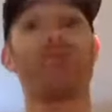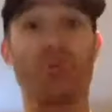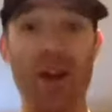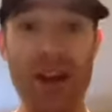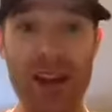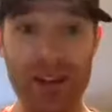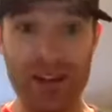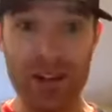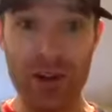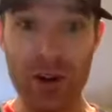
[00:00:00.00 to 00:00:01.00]
Great, if
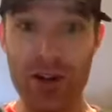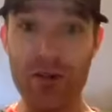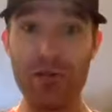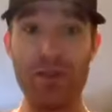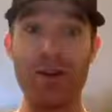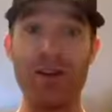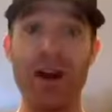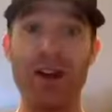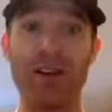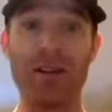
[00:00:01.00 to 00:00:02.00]
they join you, they might
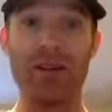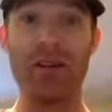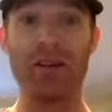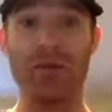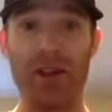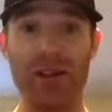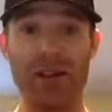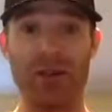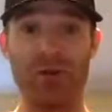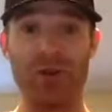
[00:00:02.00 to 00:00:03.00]
not, right?
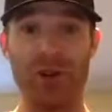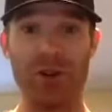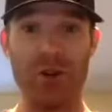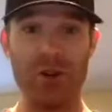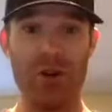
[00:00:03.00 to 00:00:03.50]
They don't join you.